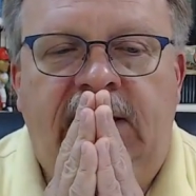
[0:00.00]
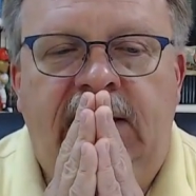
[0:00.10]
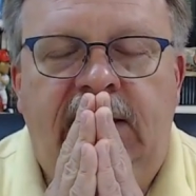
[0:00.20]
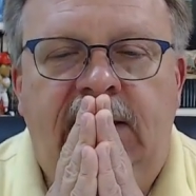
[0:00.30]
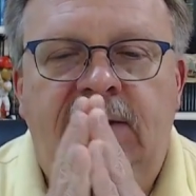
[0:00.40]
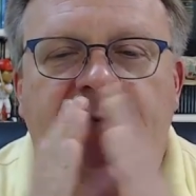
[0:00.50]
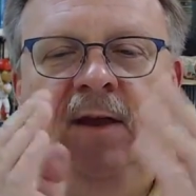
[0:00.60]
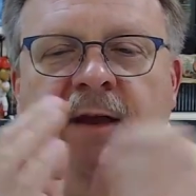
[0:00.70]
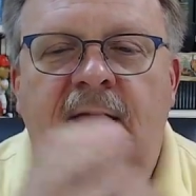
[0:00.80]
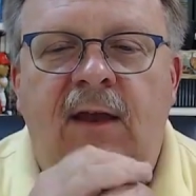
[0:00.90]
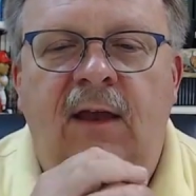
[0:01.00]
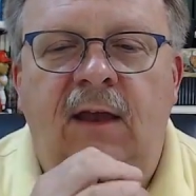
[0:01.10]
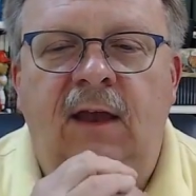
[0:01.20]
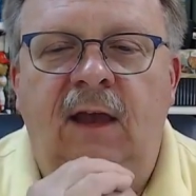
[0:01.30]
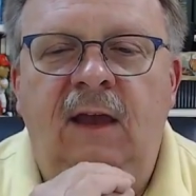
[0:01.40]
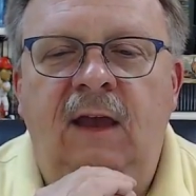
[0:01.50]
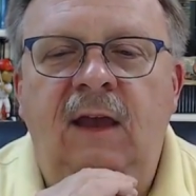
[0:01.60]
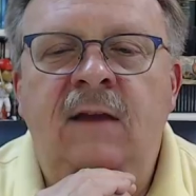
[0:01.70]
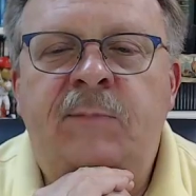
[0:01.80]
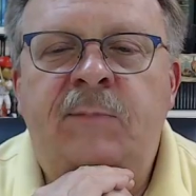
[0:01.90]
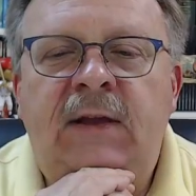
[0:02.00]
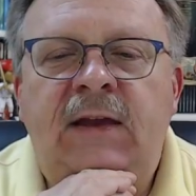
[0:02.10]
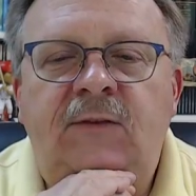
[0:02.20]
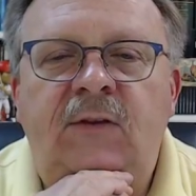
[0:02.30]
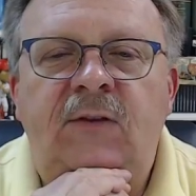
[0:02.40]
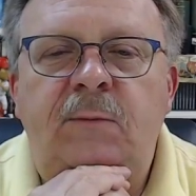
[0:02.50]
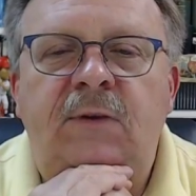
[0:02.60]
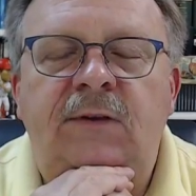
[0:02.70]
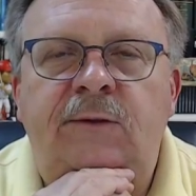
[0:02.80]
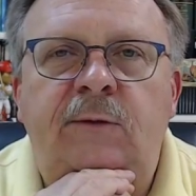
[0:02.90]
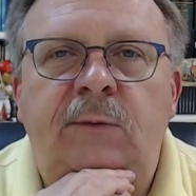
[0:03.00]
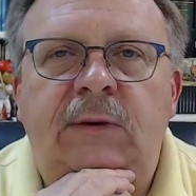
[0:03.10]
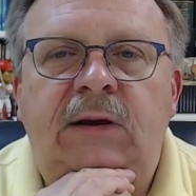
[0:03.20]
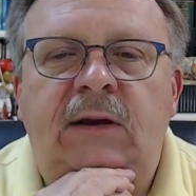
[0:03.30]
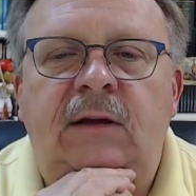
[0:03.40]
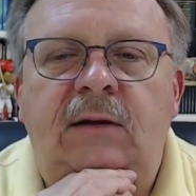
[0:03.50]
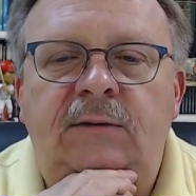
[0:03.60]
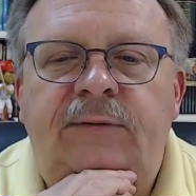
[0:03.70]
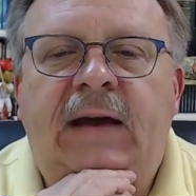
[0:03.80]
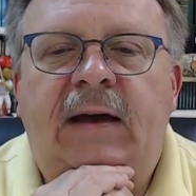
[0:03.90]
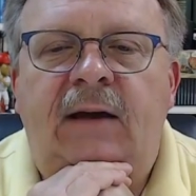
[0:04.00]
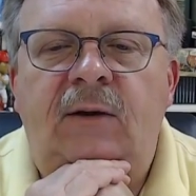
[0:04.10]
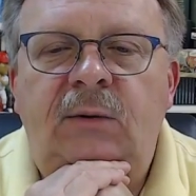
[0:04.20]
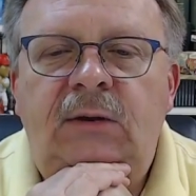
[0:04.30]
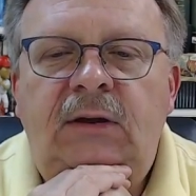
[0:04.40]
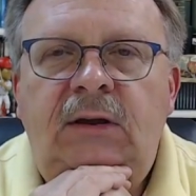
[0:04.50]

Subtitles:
it plays on the mystery of how